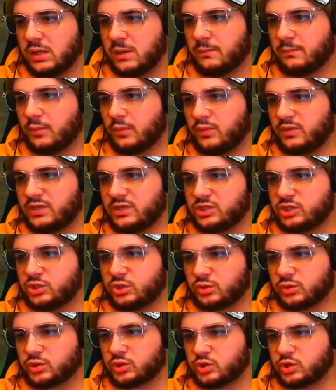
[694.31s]
Bro, get your
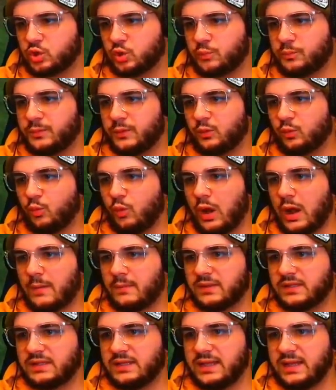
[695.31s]
stupid
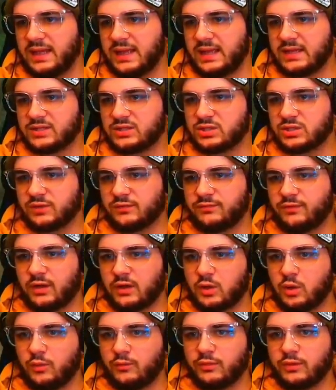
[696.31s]
wobbly ass the fuck
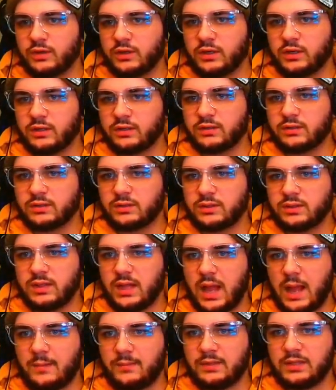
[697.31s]
over here.
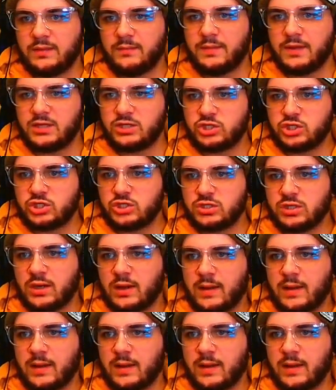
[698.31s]
Gobbly bitch.